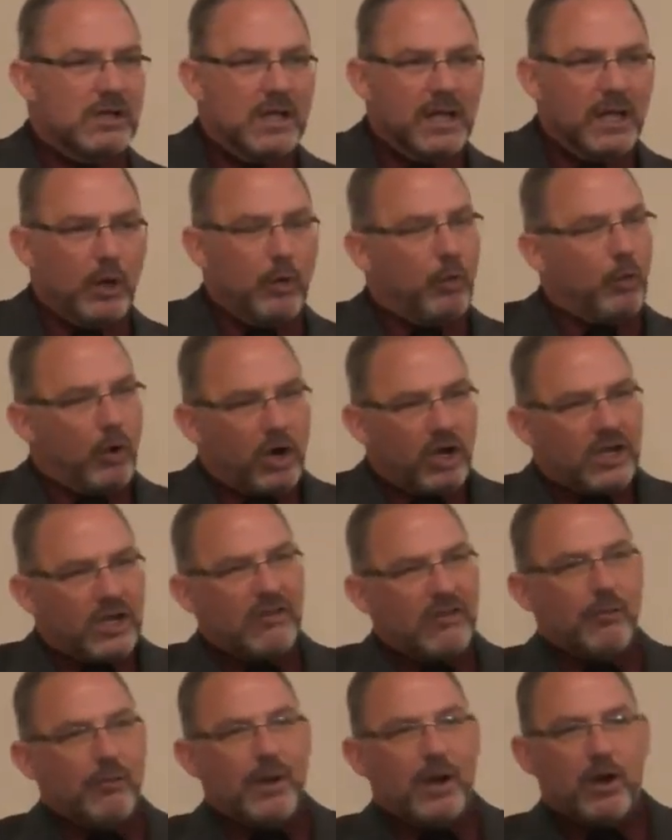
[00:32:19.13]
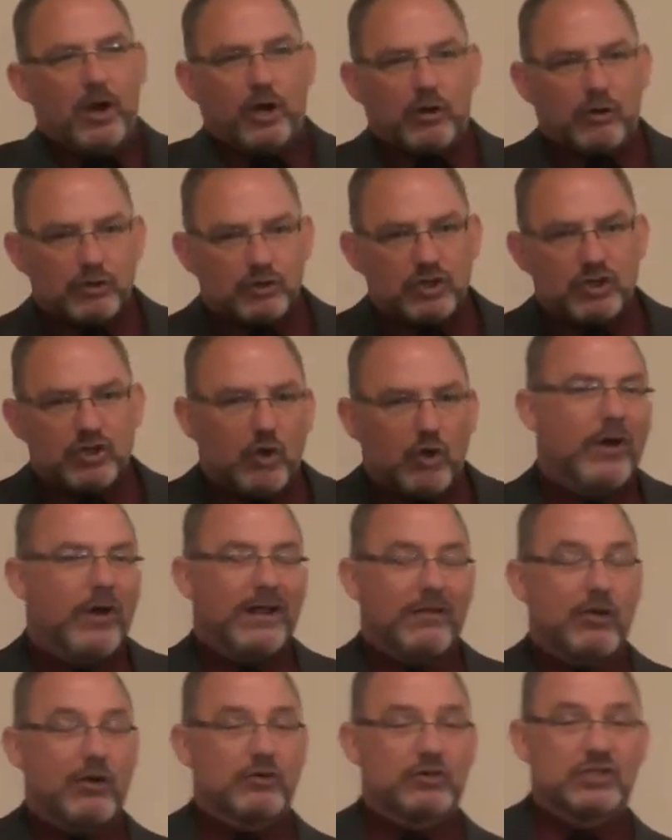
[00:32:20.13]
and working the miracles and doing
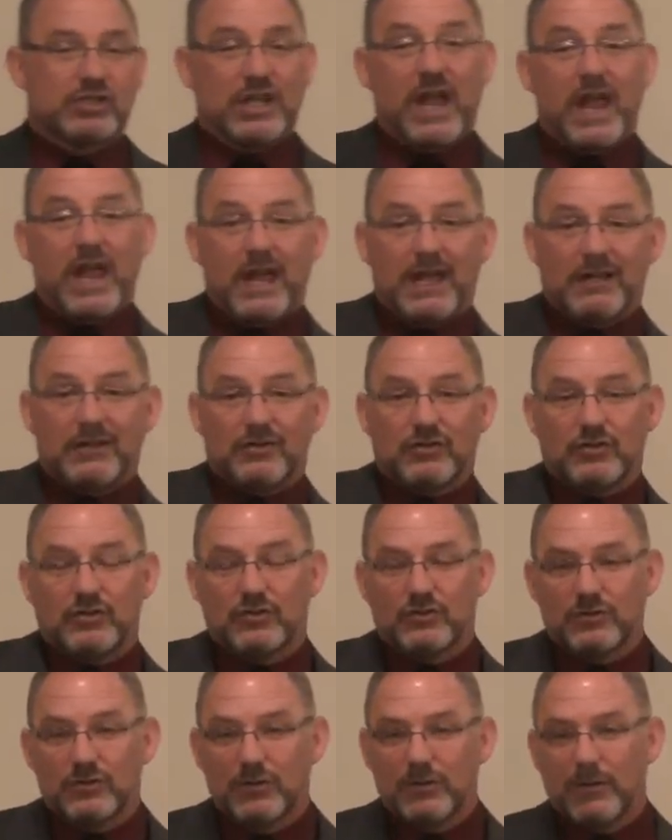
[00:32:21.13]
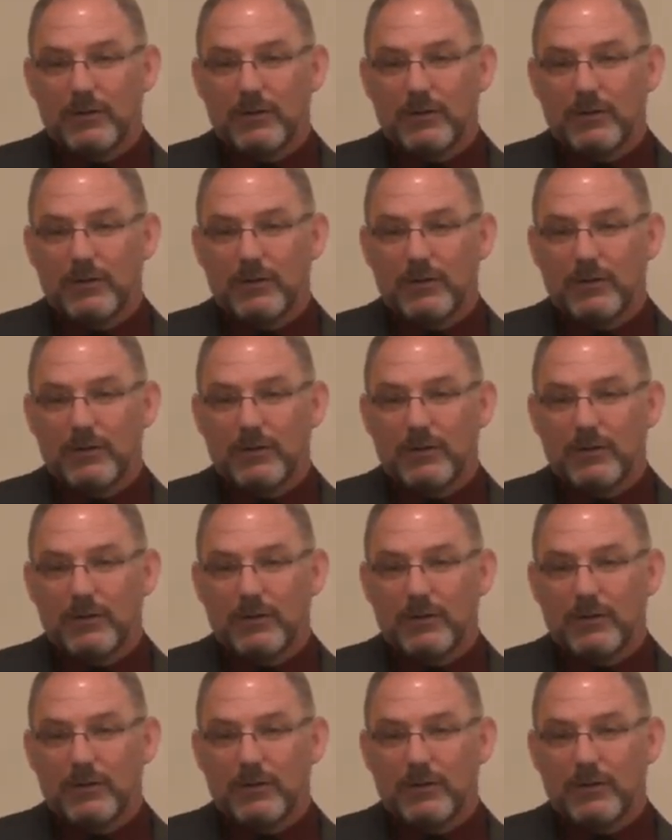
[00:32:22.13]
those things,